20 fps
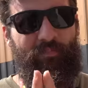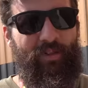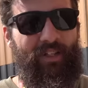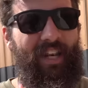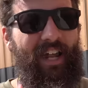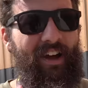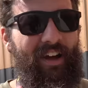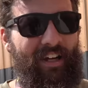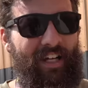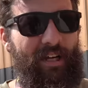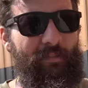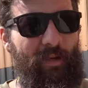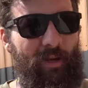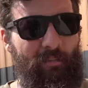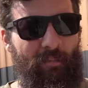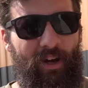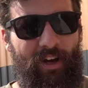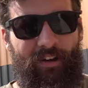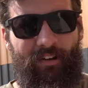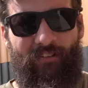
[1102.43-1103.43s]
but now I got my
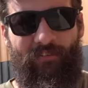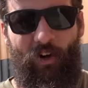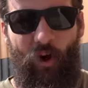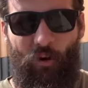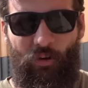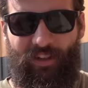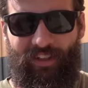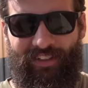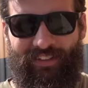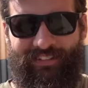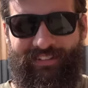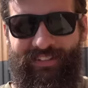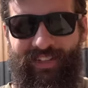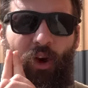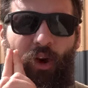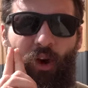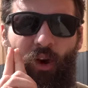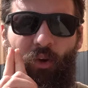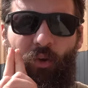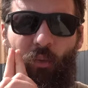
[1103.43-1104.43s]
mind focused
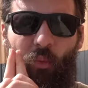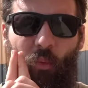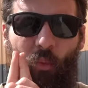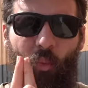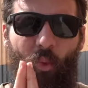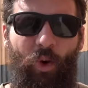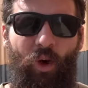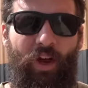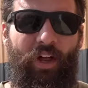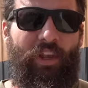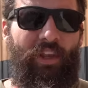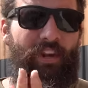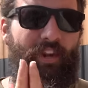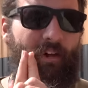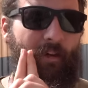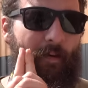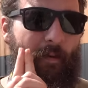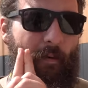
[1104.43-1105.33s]
on one